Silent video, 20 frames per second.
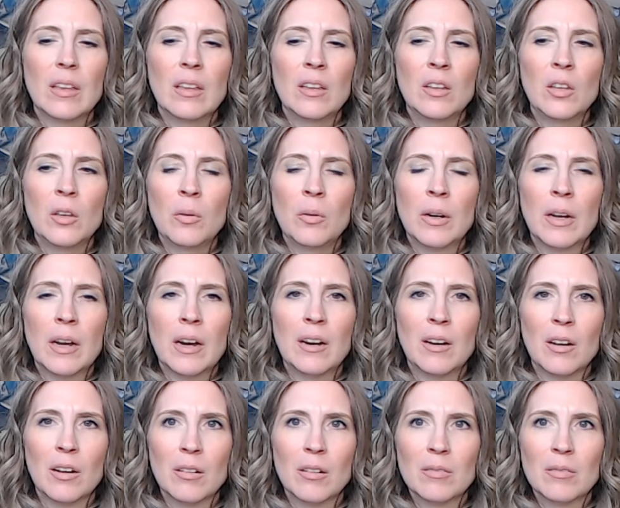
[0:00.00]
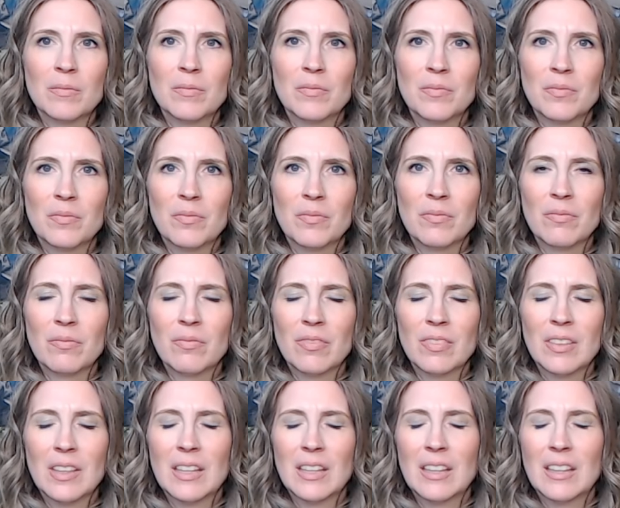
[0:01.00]
you and I know
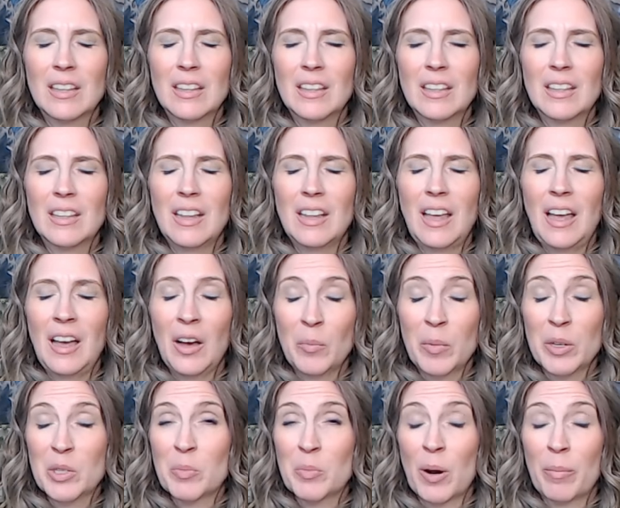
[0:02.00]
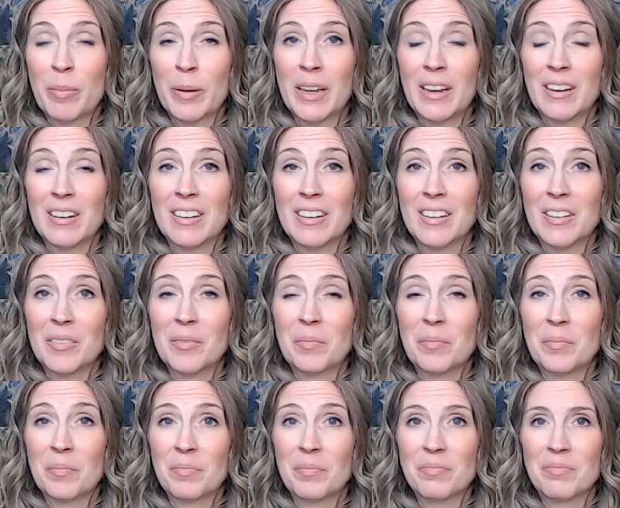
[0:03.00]
how much propaganda,
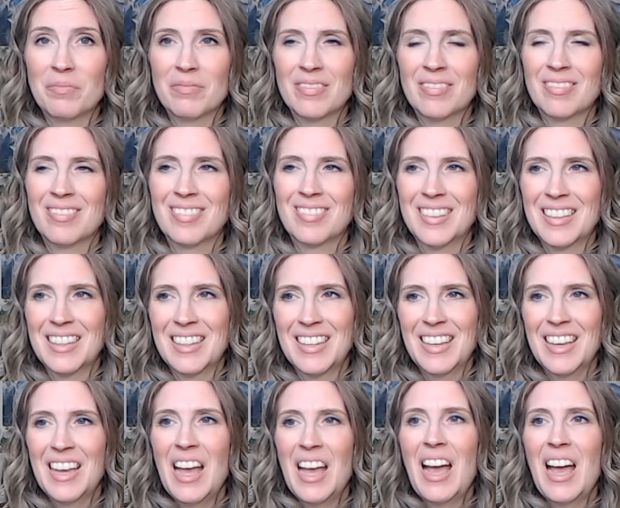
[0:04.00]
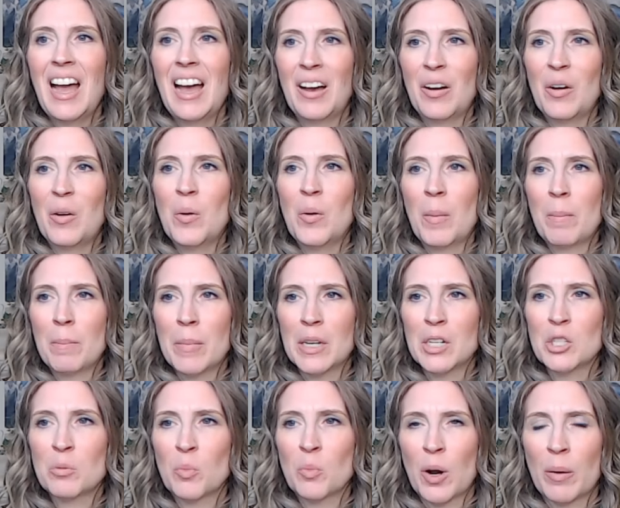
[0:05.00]
how
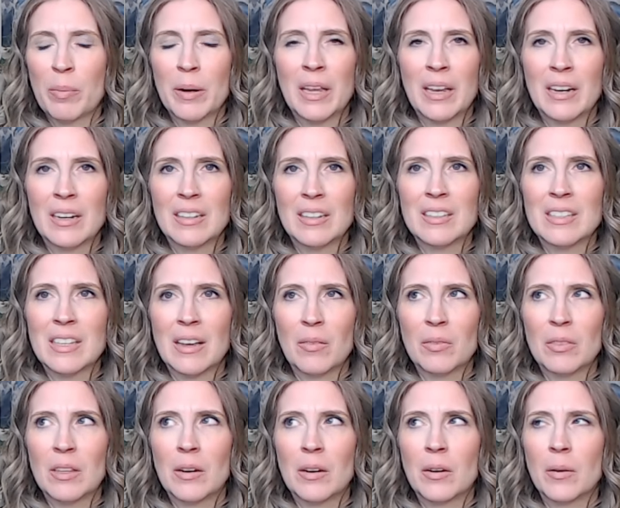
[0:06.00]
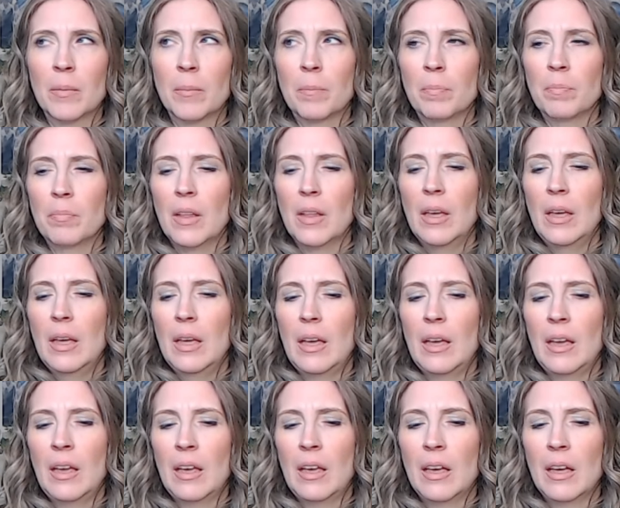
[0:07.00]
much propaganda is out there
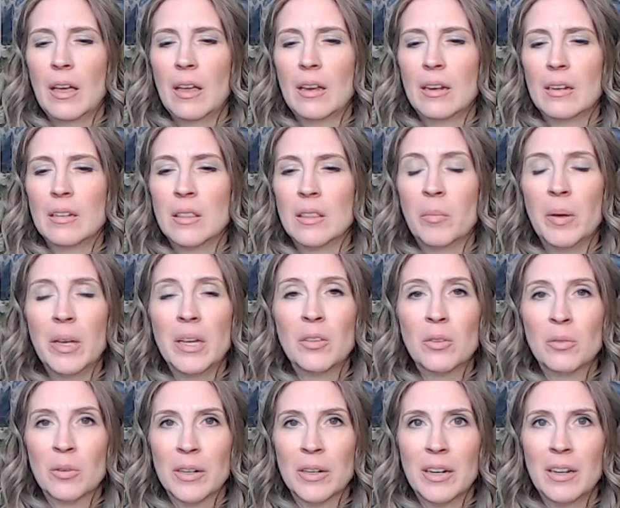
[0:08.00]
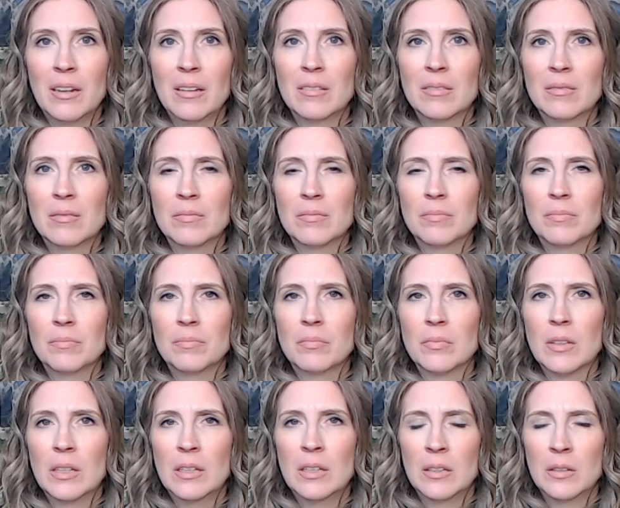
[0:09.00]
and the big three,
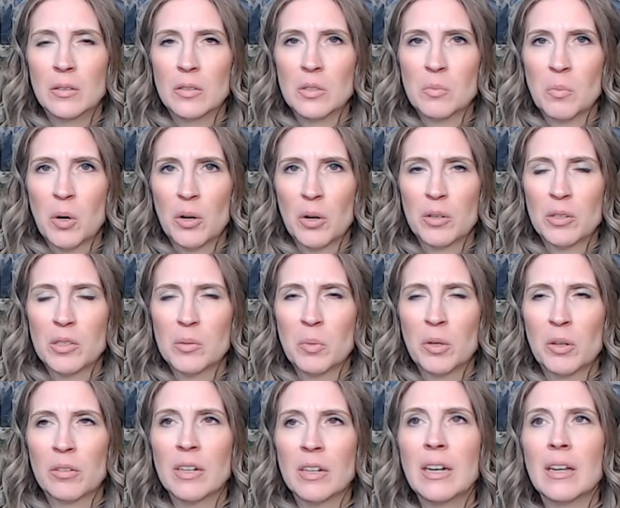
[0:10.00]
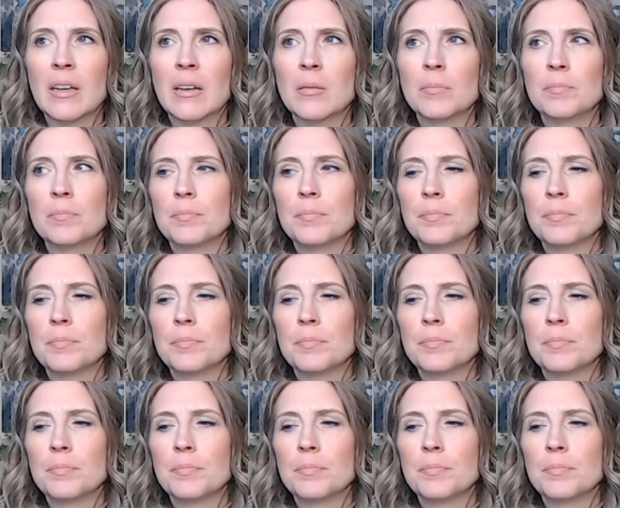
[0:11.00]
Hills, Mars, Purina,